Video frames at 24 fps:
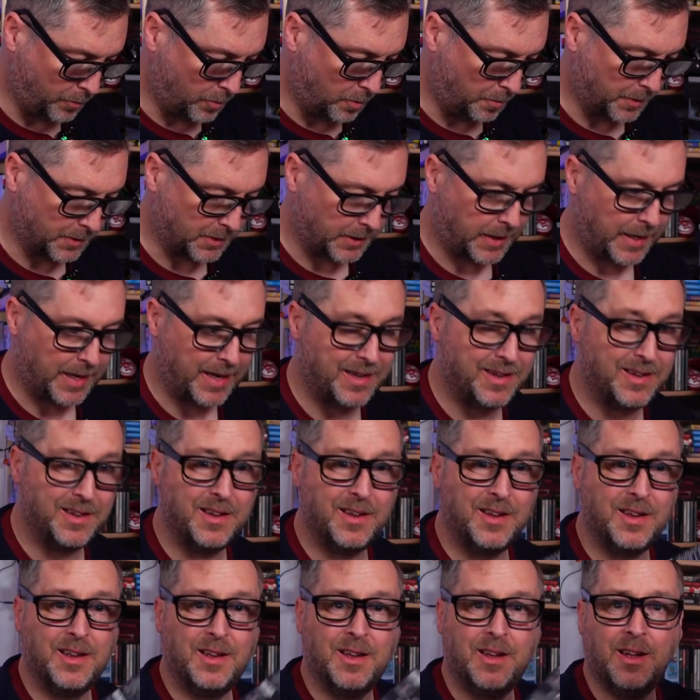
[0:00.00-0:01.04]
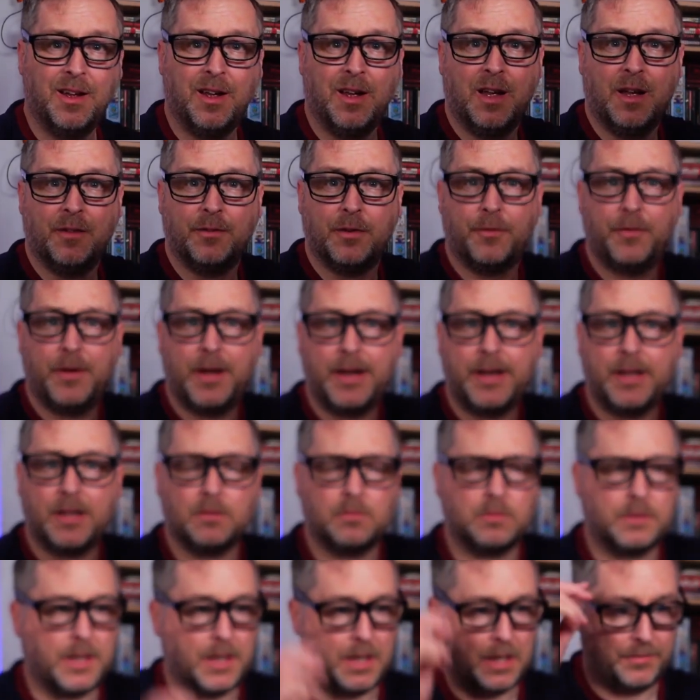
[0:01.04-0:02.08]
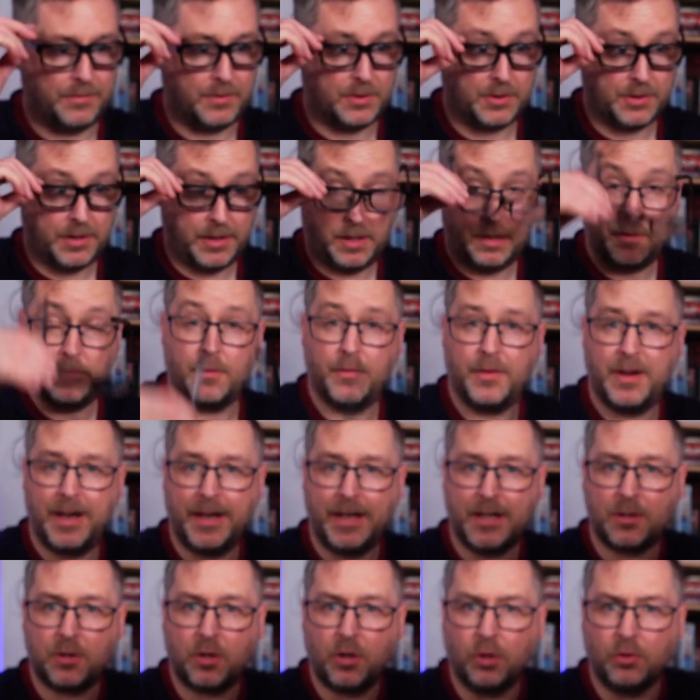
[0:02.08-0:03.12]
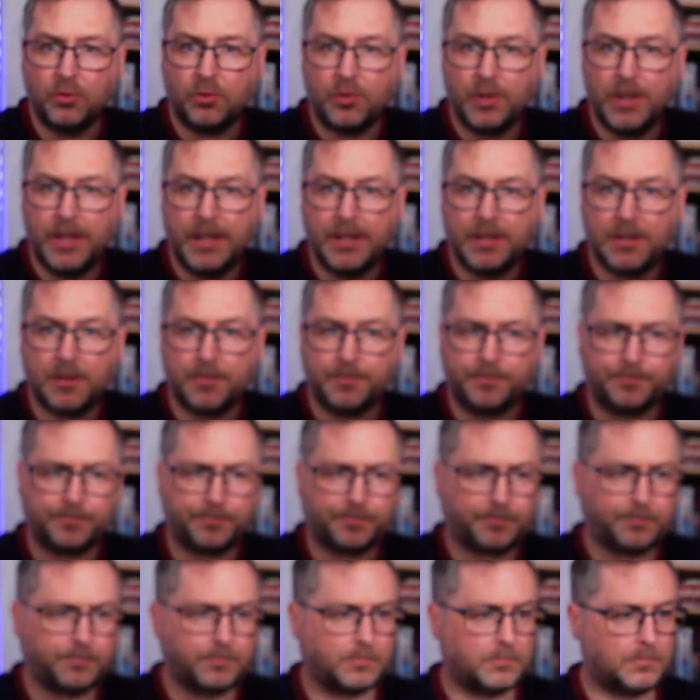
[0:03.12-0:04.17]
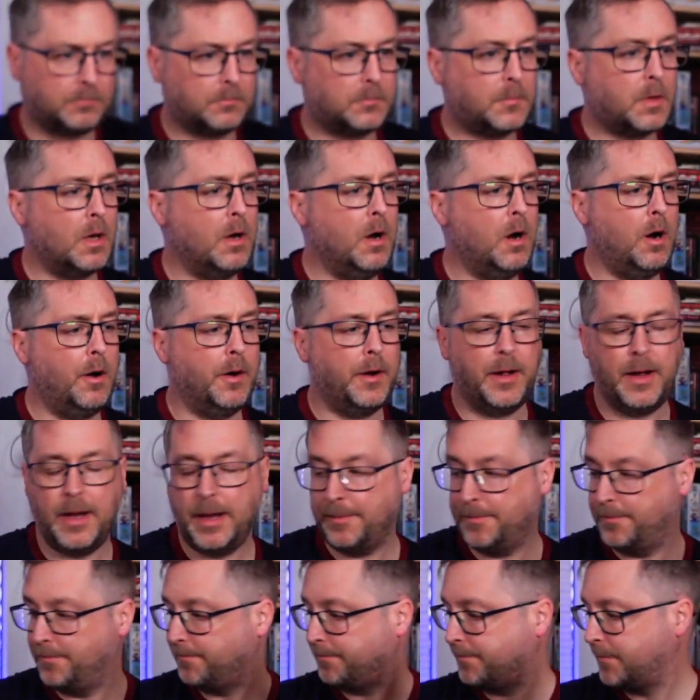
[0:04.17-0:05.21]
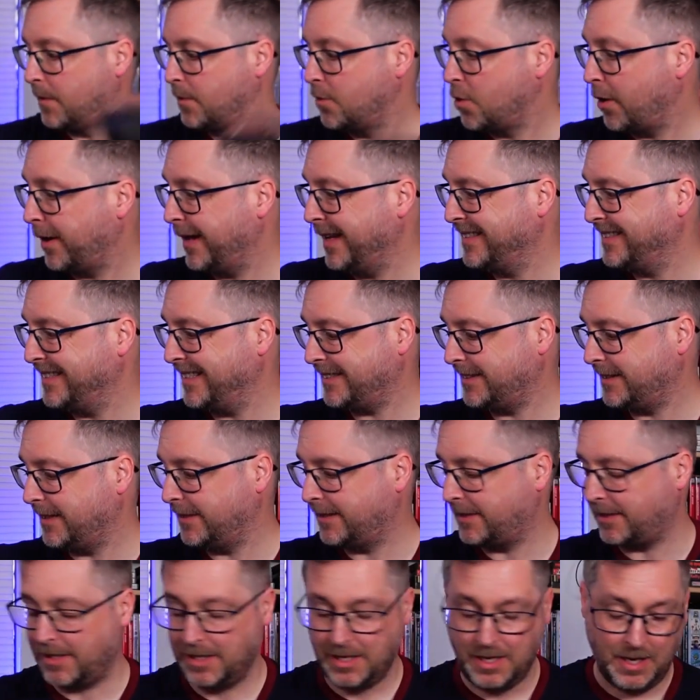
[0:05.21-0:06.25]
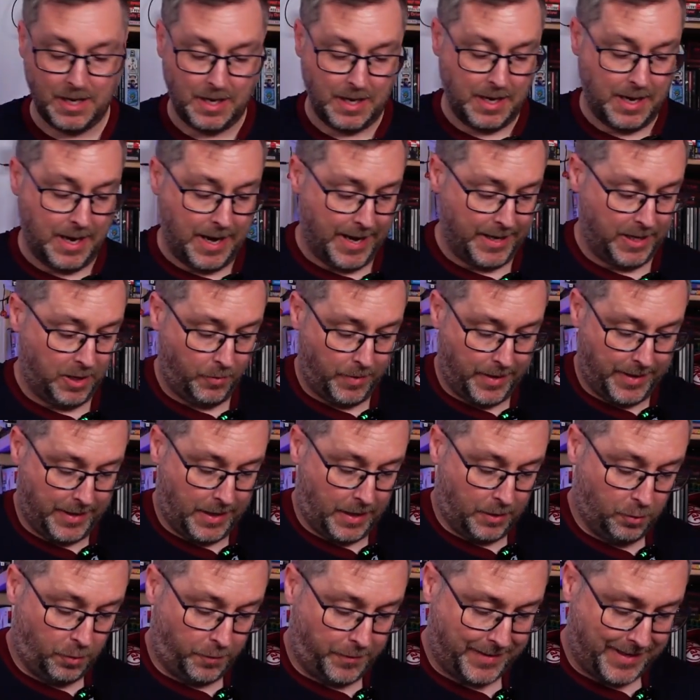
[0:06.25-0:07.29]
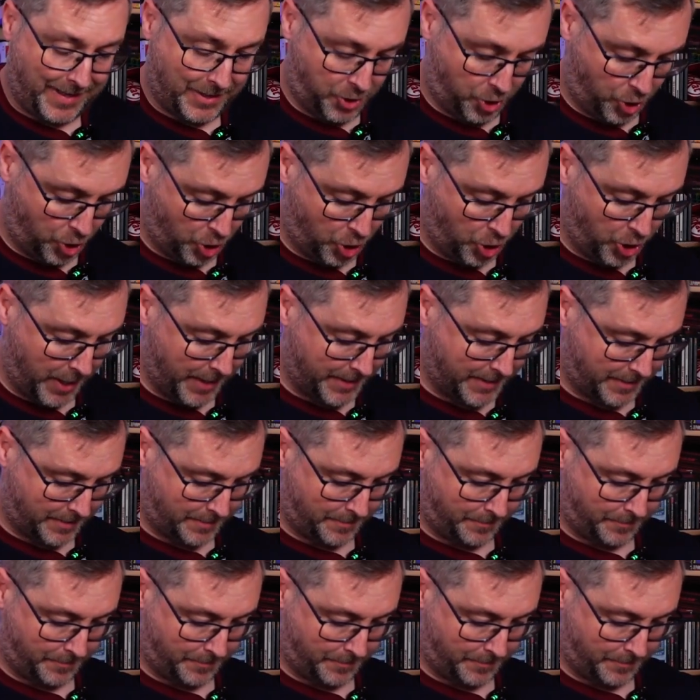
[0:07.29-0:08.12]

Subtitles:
numbers here. For various, I can't even see, for various countries are non-existent. Anyway, enough of that shit.